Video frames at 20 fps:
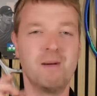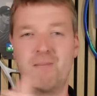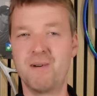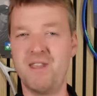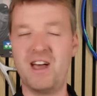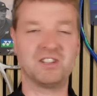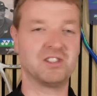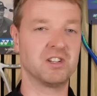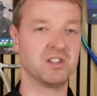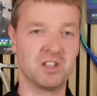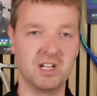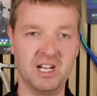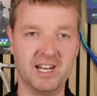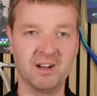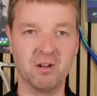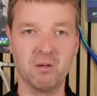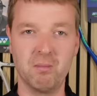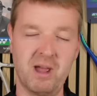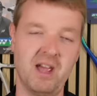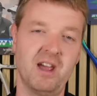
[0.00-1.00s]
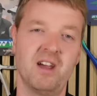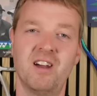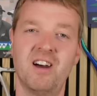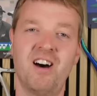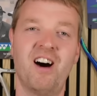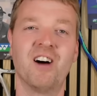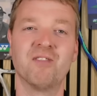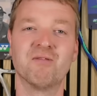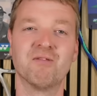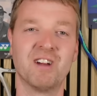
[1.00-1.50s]
but that's just a little bit
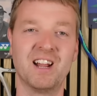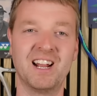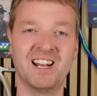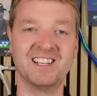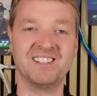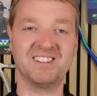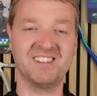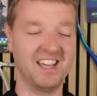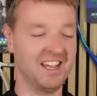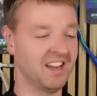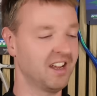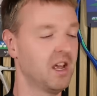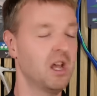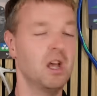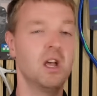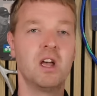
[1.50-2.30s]
unrealistic.